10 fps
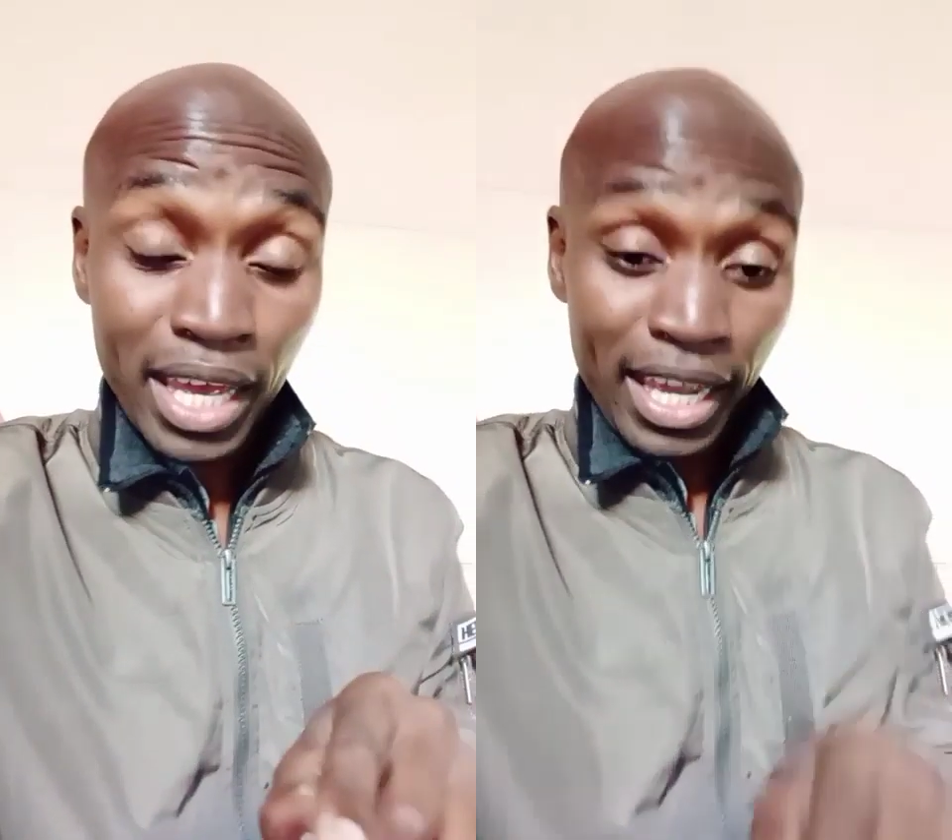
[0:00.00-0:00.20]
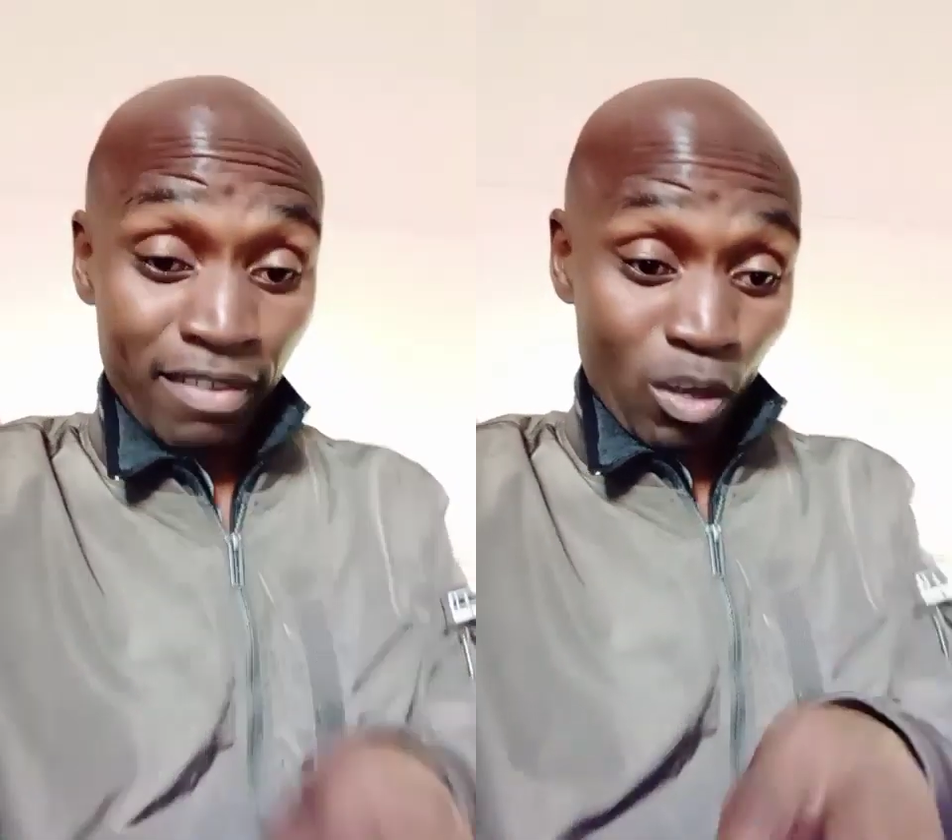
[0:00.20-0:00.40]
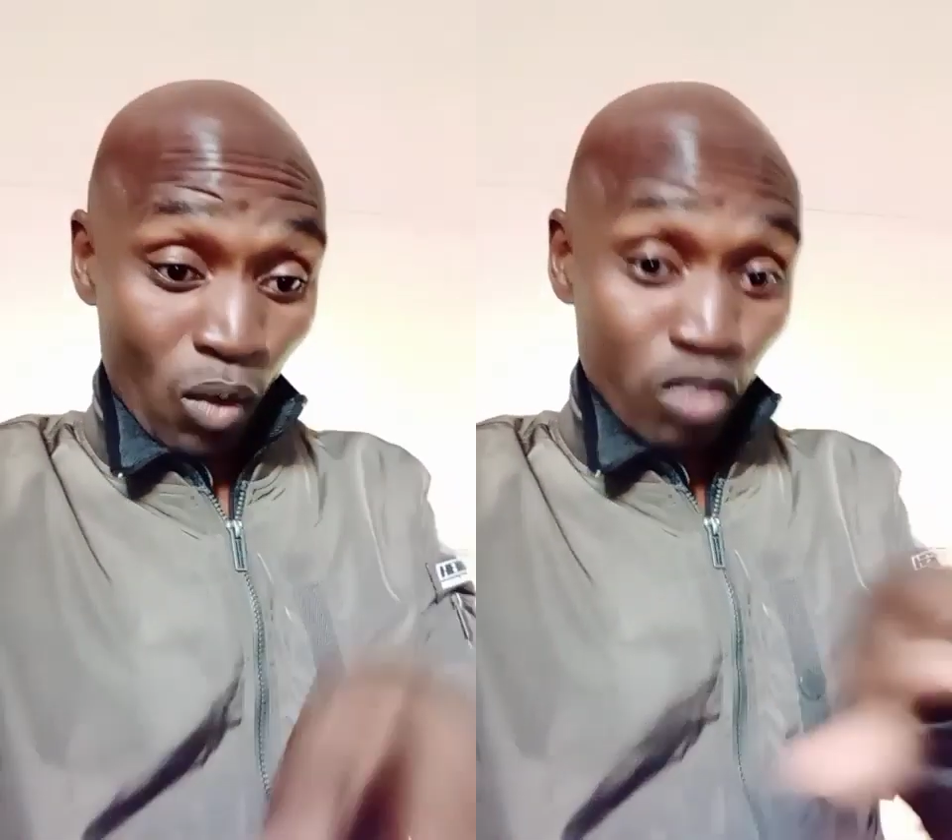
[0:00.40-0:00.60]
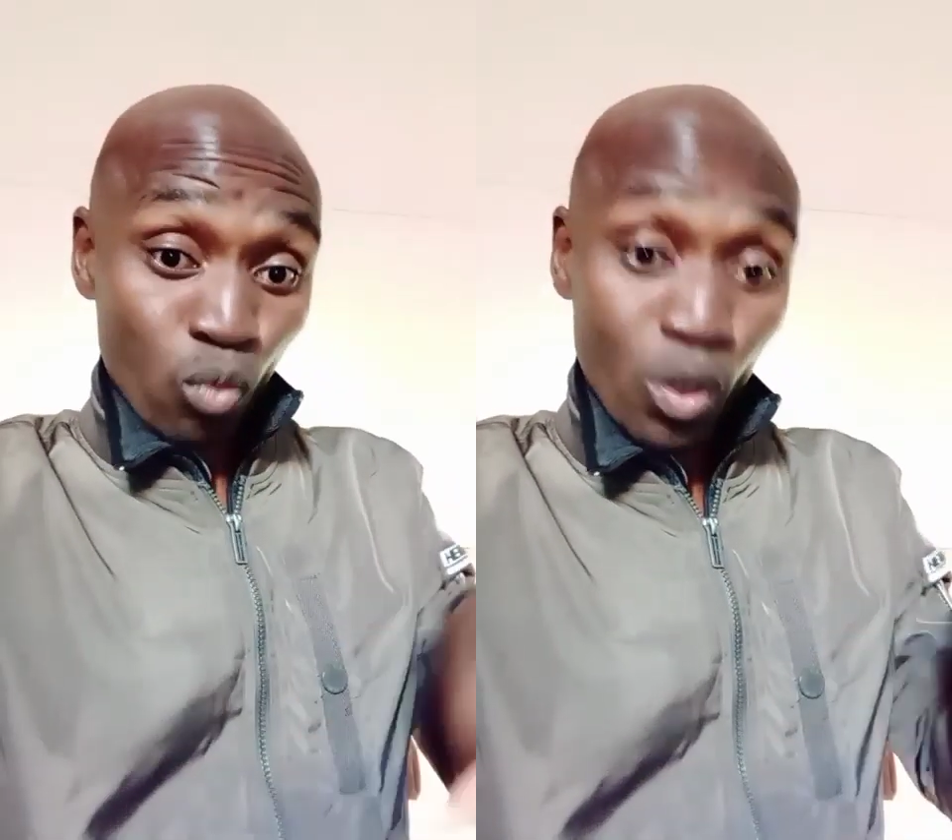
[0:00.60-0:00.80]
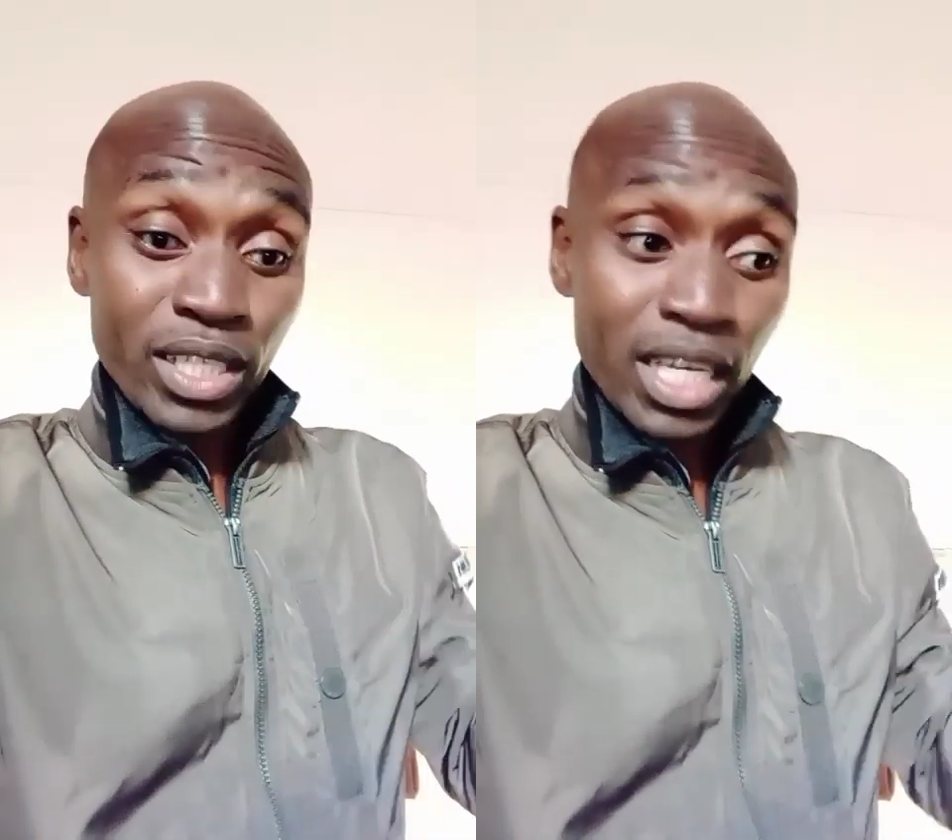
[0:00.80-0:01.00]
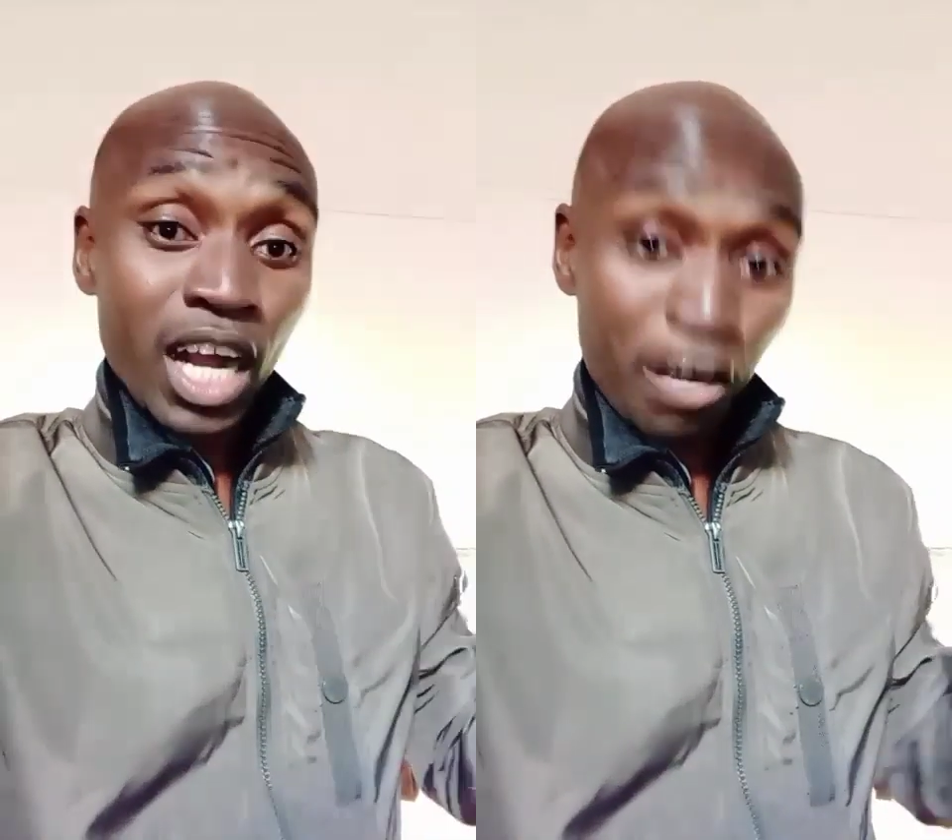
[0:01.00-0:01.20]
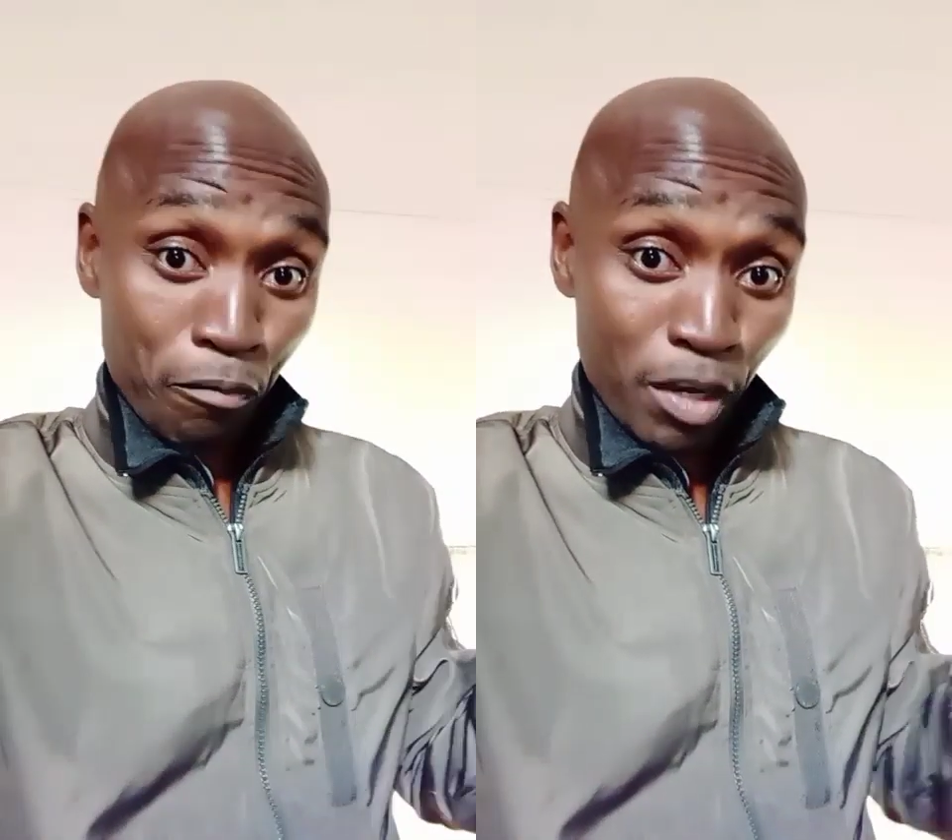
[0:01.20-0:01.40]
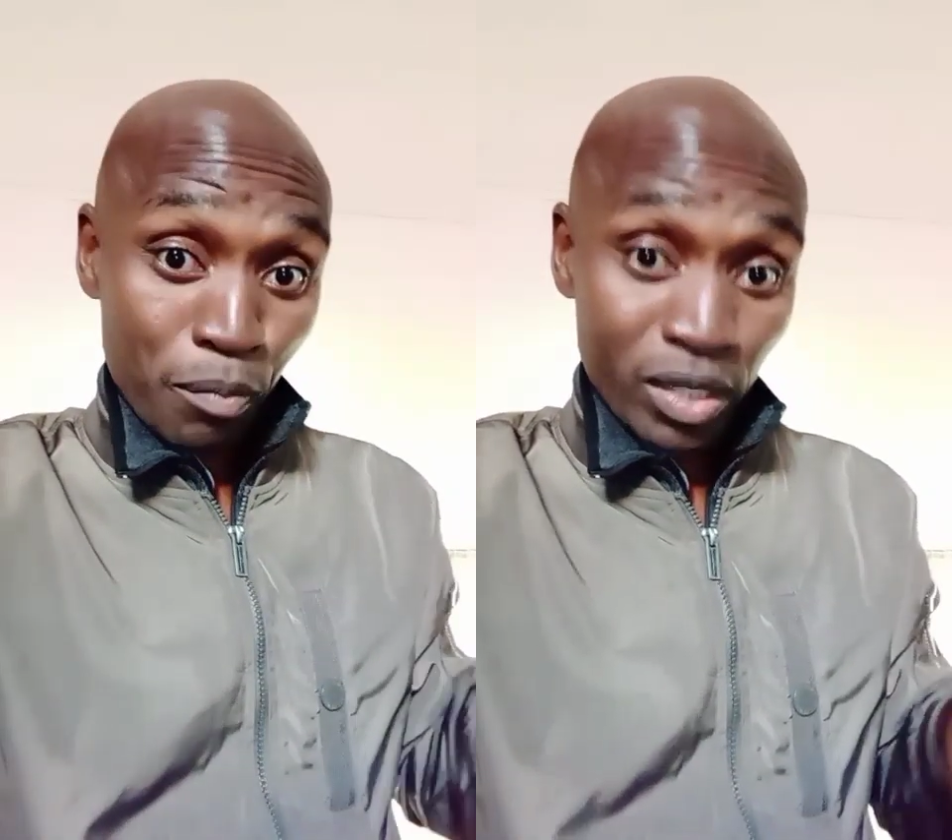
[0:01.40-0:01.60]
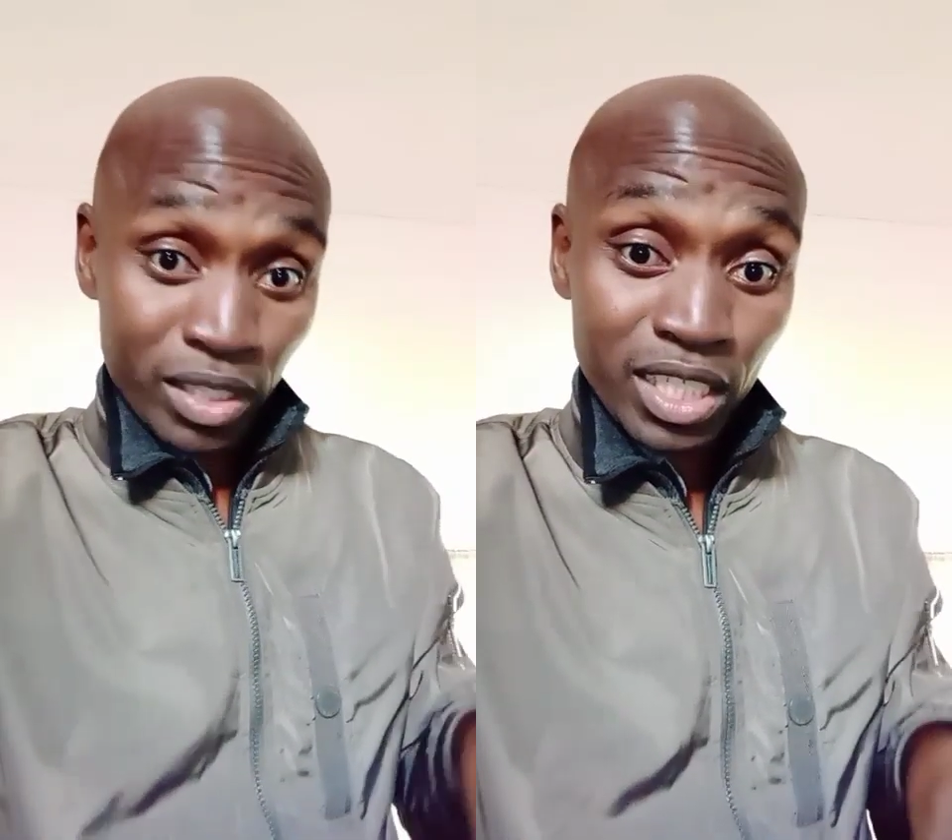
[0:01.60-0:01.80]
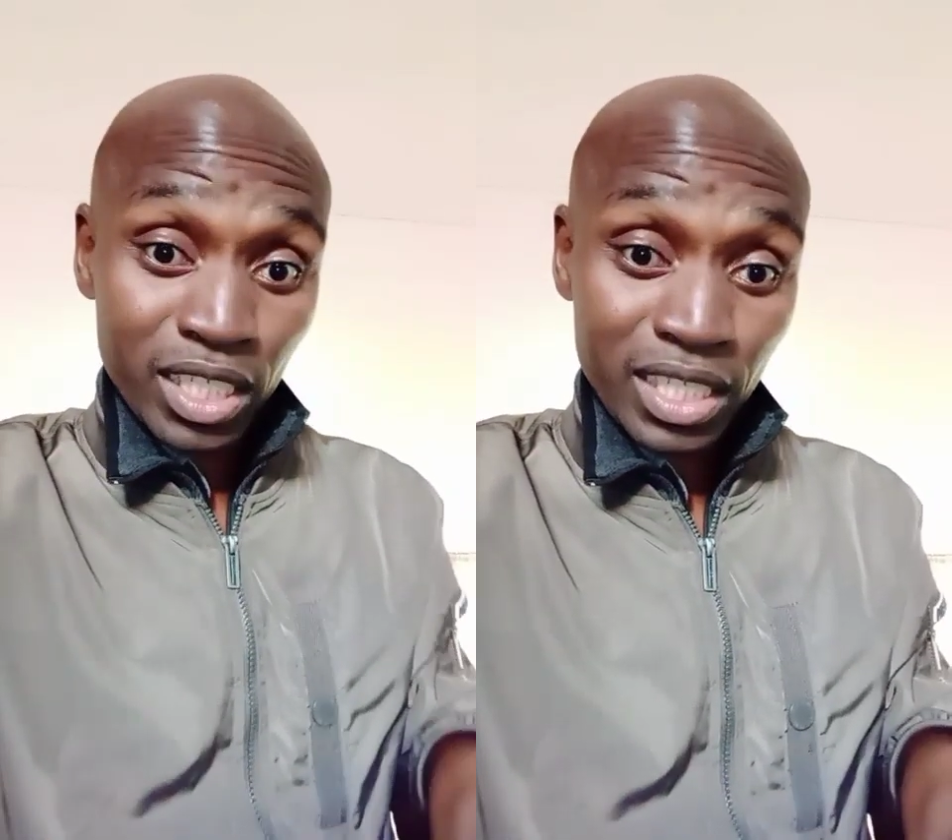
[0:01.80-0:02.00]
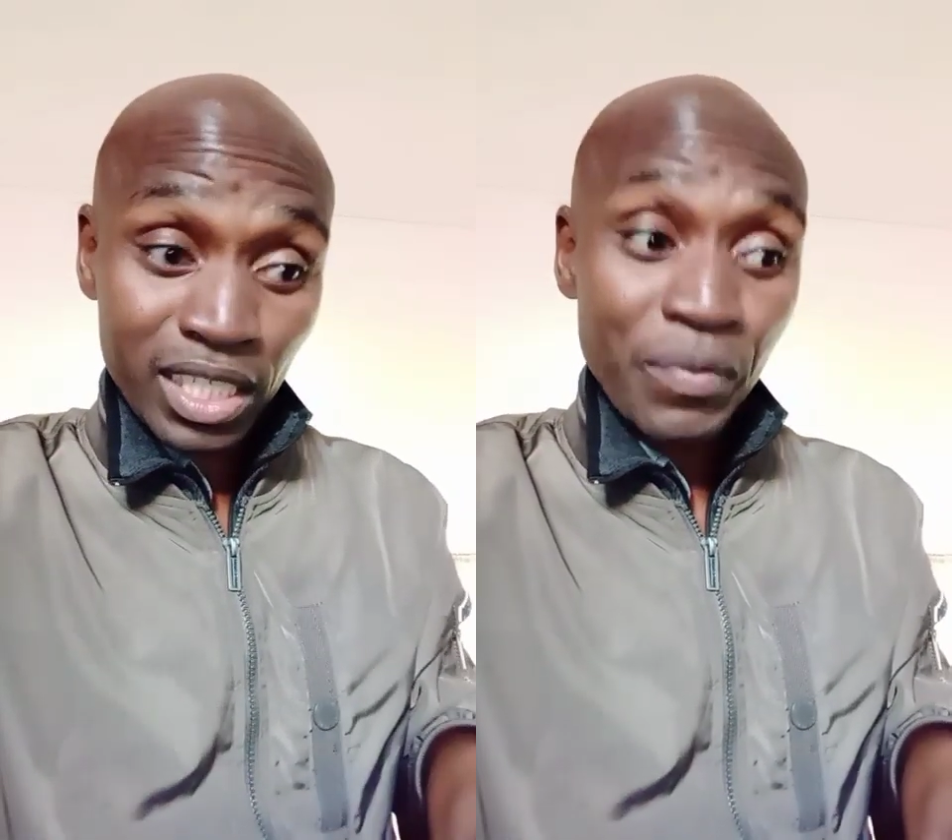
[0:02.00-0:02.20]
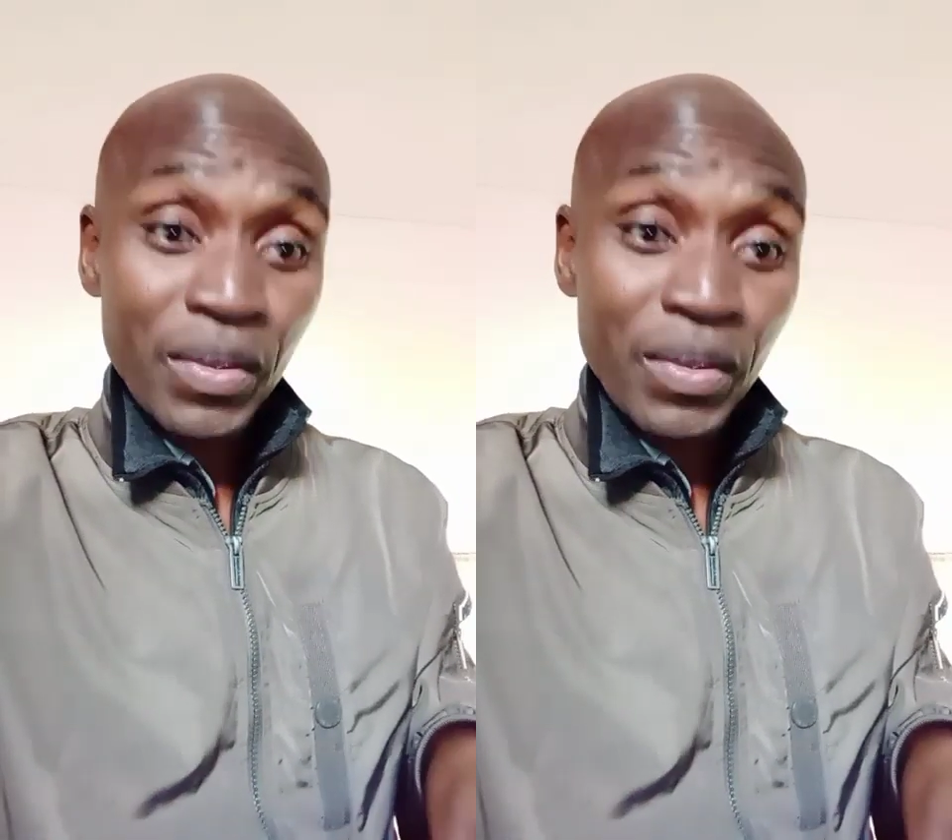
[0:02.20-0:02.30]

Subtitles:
and the ones holding government positions,